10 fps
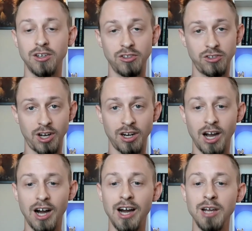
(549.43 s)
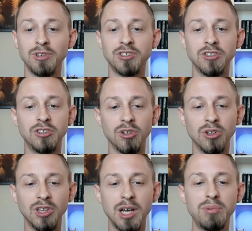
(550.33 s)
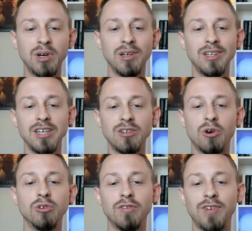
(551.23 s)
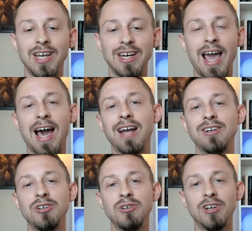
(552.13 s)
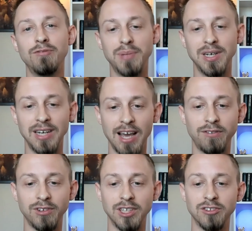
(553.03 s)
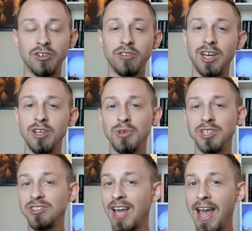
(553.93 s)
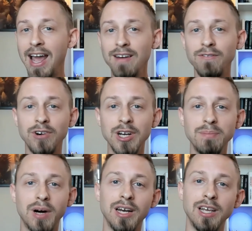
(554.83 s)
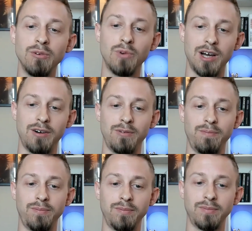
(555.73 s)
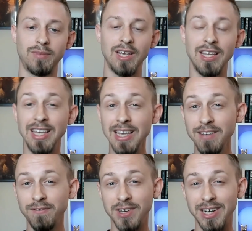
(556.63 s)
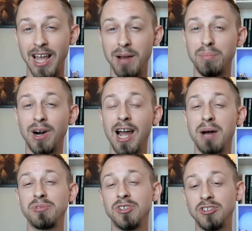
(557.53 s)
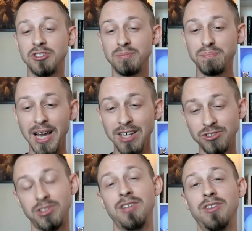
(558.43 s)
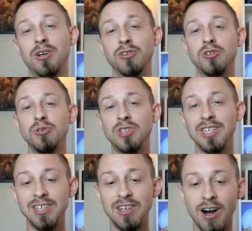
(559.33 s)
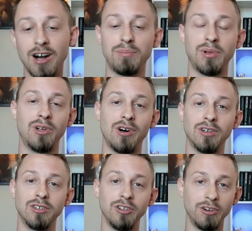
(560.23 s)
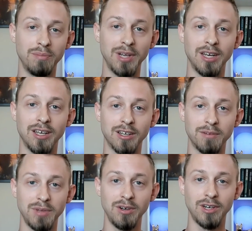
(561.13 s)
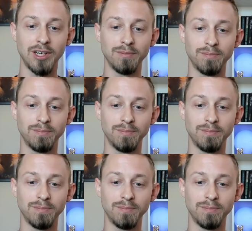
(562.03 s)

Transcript: Zhan-I was a deliberately cultivated attitude of benevolence so that you wished everybody well, even and perhaps especially those who did not belong to your immediate community.